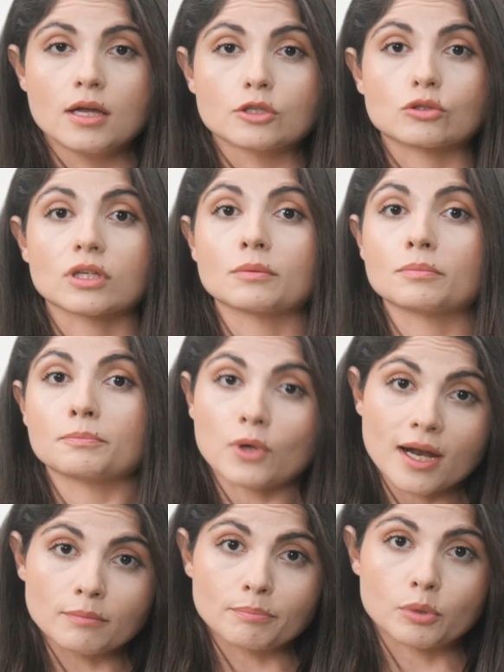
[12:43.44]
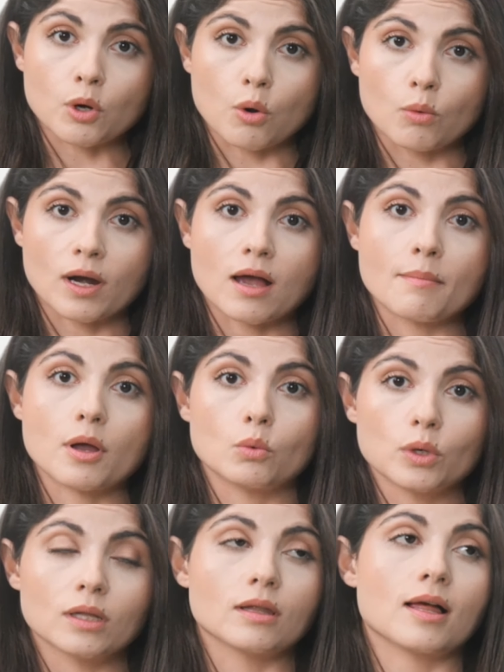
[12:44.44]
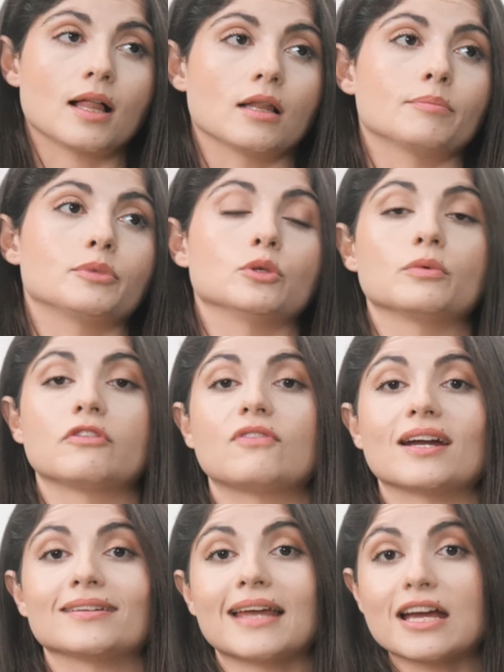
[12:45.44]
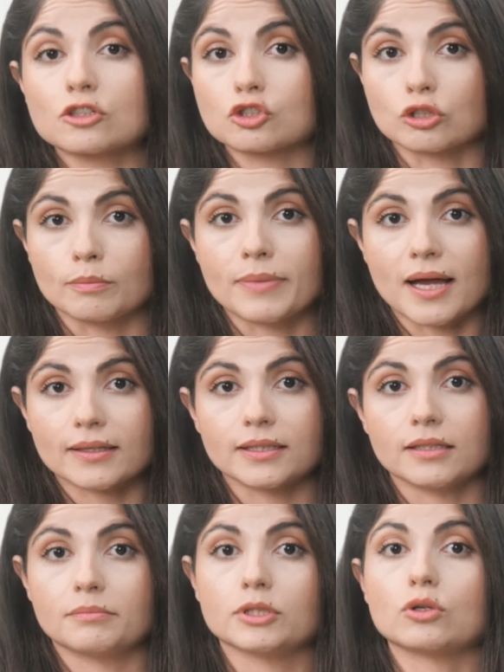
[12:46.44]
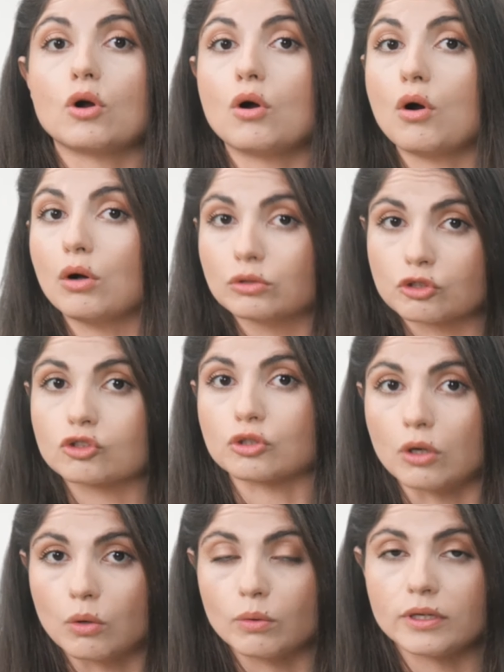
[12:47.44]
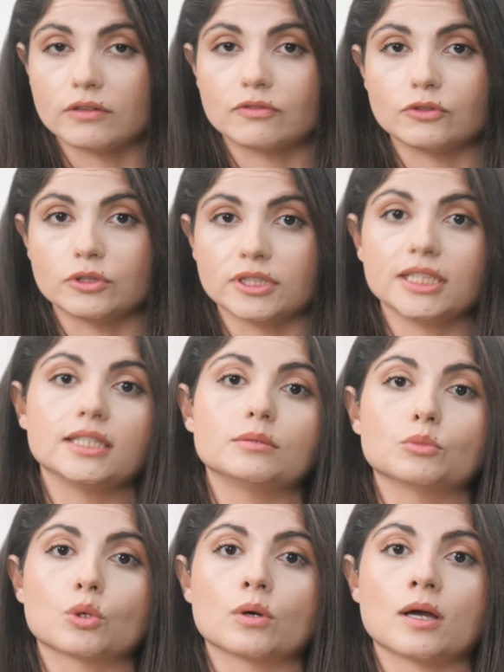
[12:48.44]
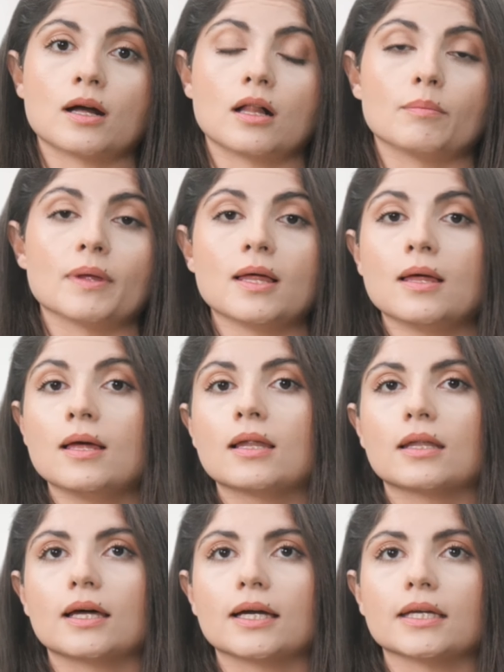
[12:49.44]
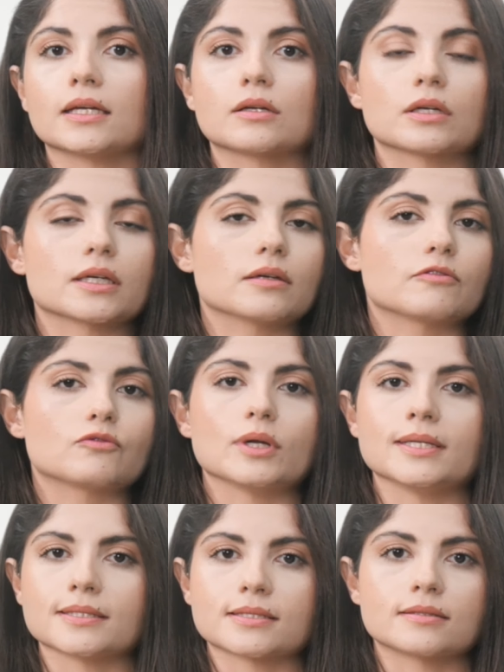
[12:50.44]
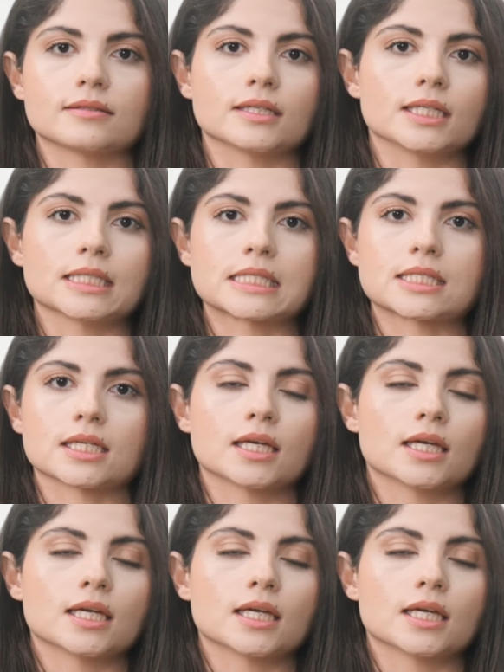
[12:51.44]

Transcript: So the grant program will help you with financial backing, but also if you need more help, like for instance,